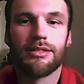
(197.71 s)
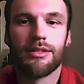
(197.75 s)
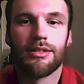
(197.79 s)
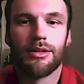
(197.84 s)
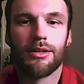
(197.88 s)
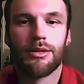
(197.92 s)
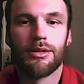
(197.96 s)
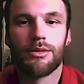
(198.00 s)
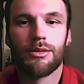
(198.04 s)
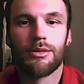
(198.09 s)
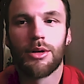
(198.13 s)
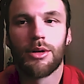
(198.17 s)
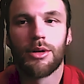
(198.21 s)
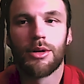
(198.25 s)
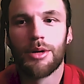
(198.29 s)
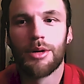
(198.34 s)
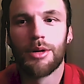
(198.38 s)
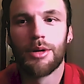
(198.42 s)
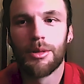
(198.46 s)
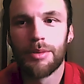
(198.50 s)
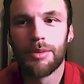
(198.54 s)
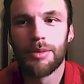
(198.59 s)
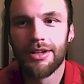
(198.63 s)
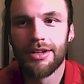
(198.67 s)
Growing
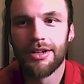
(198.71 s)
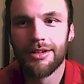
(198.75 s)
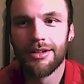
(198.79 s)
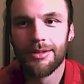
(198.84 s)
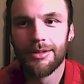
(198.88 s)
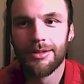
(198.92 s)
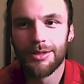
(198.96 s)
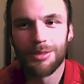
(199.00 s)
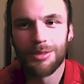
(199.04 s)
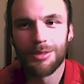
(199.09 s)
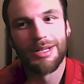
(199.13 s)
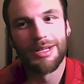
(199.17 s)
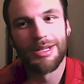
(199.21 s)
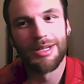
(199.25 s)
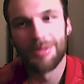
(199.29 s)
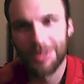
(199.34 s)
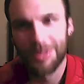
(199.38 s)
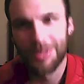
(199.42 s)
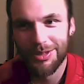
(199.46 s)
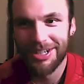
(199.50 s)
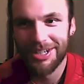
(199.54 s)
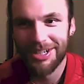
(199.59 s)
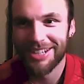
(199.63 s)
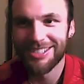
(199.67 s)
up here, sometimes,
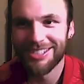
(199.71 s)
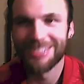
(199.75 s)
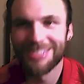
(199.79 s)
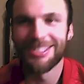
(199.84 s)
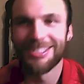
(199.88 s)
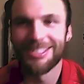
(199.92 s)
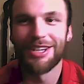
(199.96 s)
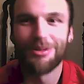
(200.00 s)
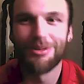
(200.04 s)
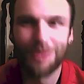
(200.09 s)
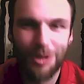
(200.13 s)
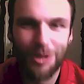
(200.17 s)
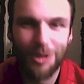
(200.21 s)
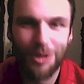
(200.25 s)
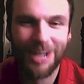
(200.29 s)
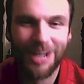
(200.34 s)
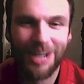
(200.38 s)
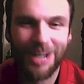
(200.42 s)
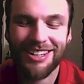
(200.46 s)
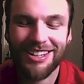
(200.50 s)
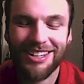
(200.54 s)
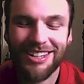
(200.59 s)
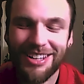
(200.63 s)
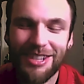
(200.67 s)
I guess I take it for granted,
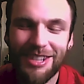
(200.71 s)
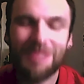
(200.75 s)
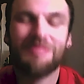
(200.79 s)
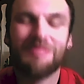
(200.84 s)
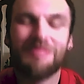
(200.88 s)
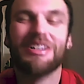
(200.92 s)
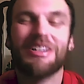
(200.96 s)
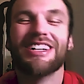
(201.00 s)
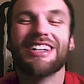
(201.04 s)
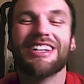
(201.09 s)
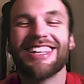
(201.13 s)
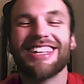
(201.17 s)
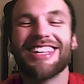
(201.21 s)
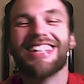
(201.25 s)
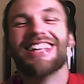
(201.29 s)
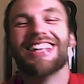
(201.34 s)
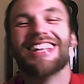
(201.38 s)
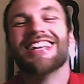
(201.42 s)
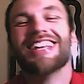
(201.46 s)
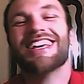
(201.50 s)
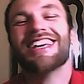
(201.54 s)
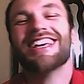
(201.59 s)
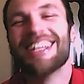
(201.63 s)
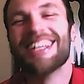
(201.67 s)
but
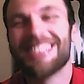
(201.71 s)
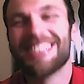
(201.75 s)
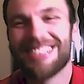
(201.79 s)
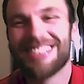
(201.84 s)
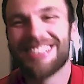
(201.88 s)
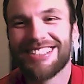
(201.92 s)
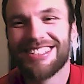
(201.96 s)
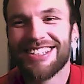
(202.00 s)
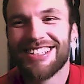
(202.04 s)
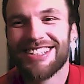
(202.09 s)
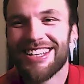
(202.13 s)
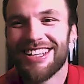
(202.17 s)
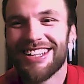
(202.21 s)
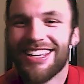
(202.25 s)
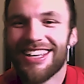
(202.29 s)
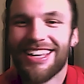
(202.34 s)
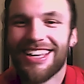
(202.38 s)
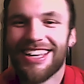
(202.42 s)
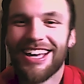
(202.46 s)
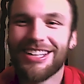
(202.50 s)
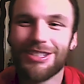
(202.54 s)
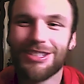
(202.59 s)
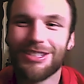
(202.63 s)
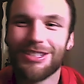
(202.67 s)
it's
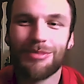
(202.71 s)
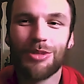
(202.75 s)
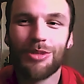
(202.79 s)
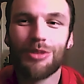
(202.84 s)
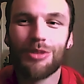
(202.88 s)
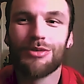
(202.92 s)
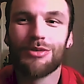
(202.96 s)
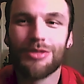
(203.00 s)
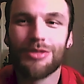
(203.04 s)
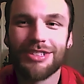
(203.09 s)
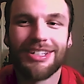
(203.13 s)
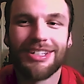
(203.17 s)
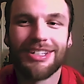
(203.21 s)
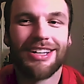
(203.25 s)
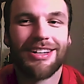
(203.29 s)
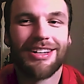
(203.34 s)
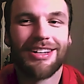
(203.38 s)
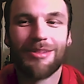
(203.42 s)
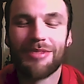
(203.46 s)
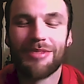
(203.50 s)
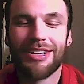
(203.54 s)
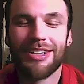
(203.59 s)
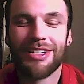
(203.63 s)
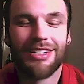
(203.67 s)
a beautiful state. I
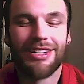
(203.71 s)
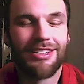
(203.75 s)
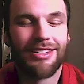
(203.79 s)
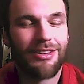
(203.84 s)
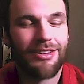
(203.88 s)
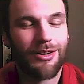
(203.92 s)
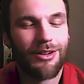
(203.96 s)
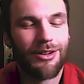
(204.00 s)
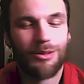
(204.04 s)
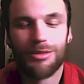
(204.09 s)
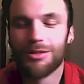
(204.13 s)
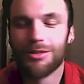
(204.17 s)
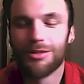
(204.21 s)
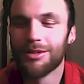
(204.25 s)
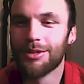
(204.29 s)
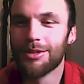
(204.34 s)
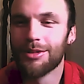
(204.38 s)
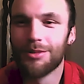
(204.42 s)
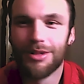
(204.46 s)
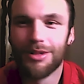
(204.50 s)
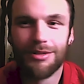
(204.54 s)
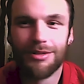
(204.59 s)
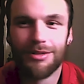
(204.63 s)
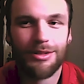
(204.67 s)
mean, between the
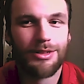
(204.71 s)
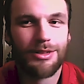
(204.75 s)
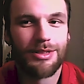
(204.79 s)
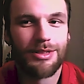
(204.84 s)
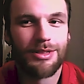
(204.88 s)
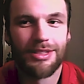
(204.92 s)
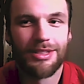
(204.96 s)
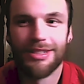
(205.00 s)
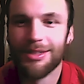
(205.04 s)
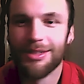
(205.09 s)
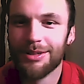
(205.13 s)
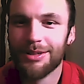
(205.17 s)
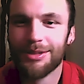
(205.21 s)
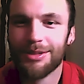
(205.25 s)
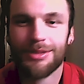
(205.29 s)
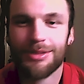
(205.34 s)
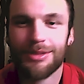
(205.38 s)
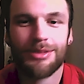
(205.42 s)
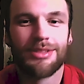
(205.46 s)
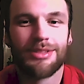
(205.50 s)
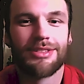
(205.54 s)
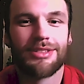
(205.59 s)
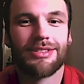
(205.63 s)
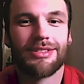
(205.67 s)
rivers, the
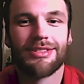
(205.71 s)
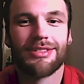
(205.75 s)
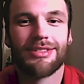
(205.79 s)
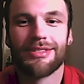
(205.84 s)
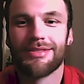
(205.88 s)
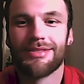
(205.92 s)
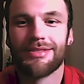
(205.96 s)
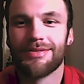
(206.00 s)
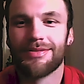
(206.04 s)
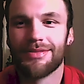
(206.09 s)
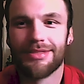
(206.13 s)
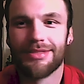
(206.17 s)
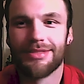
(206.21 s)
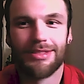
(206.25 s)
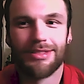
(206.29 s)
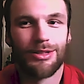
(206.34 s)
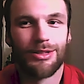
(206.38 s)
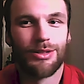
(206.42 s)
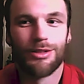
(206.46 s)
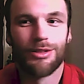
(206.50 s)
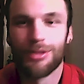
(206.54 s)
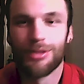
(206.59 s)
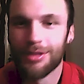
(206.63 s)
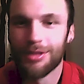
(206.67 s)
hills,
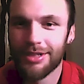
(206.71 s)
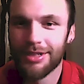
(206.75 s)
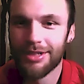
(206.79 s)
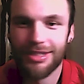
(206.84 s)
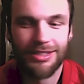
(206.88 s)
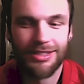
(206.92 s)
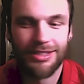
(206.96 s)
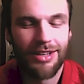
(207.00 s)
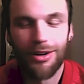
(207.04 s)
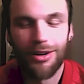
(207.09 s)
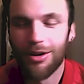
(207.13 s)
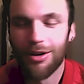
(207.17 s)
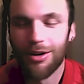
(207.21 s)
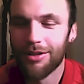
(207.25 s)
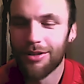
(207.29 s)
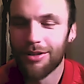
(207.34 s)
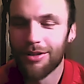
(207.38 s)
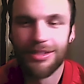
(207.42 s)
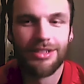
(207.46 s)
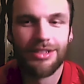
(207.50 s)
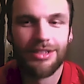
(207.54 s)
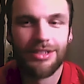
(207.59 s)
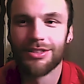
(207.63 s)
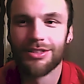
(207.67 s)
the trees, all of
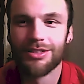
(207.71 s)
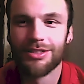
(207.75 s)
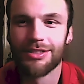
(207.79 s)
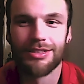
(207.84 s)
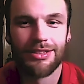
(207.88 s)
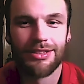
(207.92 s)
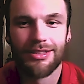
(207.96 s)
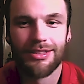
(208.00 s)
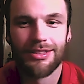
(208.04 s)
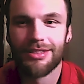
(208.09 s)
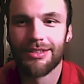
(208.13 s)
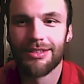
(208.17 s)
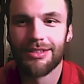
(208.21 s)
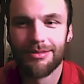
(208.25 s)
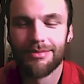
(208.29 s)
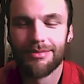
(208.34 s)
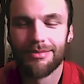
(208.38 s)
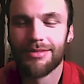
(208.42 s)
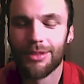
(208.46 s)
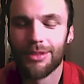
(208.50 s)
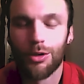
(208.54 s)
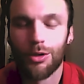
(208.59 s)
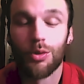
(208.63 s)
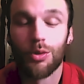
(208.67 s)
it is just
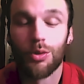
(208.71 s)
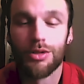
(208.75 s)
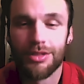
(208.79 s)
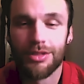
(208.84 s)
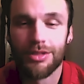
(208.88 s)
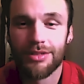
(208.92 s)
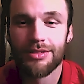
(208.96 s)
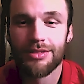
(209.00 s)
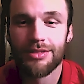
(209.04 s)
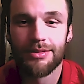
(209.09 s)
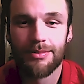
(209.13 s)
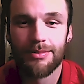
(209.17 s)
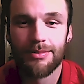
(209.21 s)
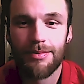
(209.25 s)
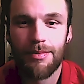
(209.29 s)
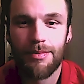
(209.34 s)
gorgeous.